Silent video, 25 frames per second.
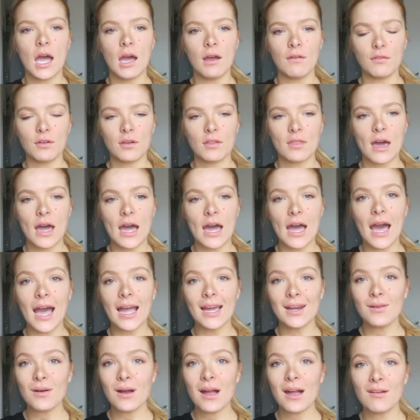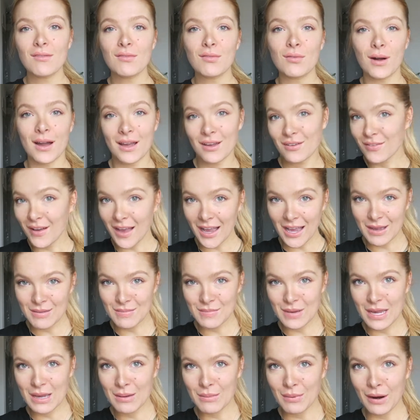After that, I don't have Wi-Fi
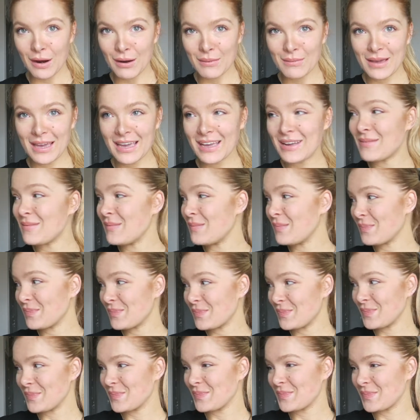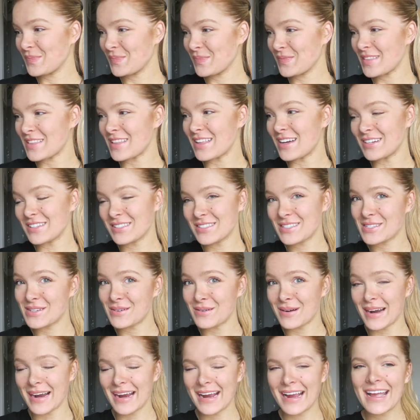in my apartment. Long
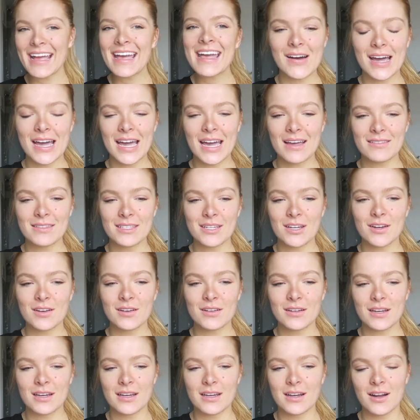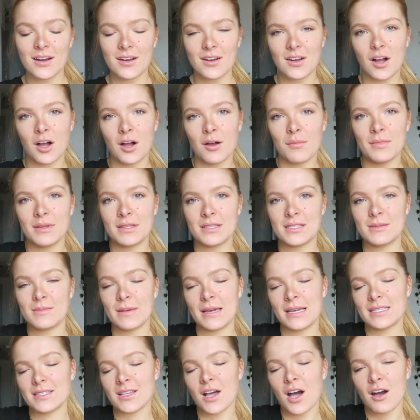story. but I have to go to our common
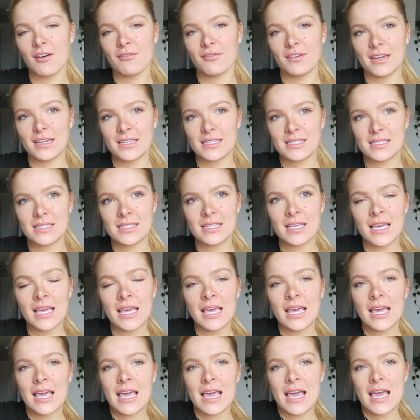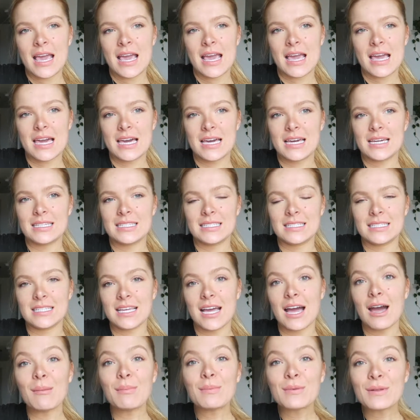space office and
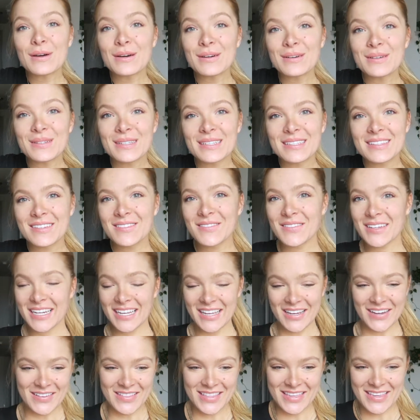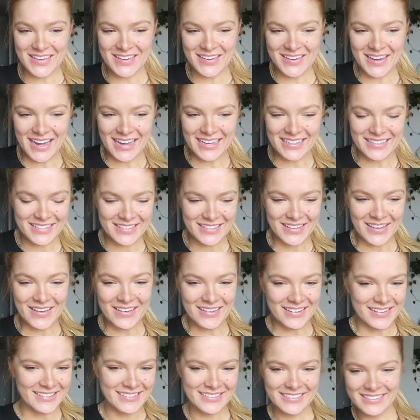upload the video that you guys
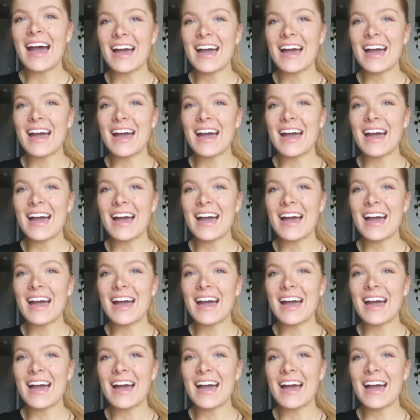saw.